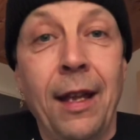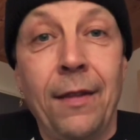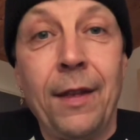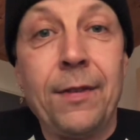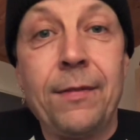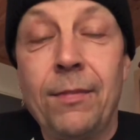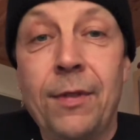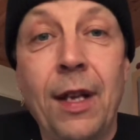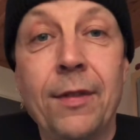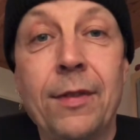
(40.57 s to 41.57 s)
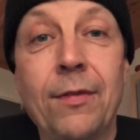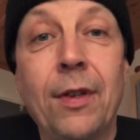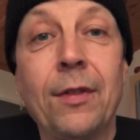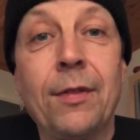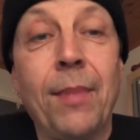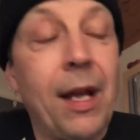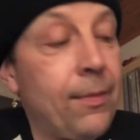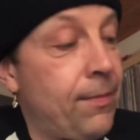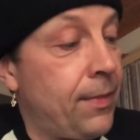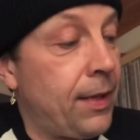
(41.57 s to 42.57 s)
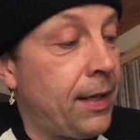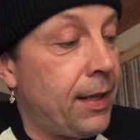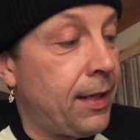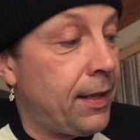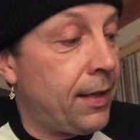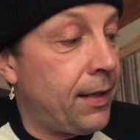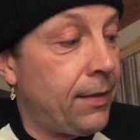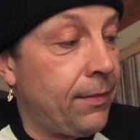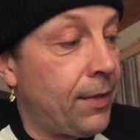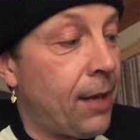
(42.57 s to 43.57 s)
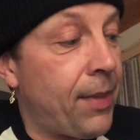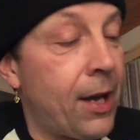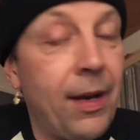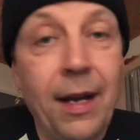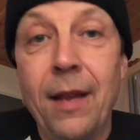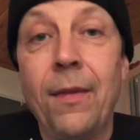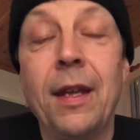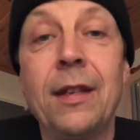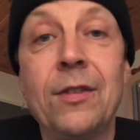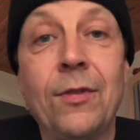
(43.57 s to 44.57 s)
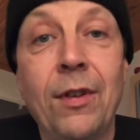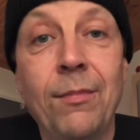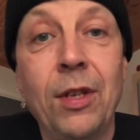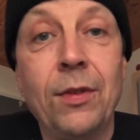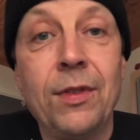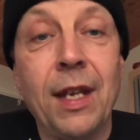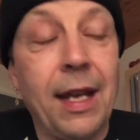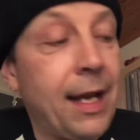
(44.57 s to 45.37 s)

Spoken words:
there's tons of songs about it and the history of music,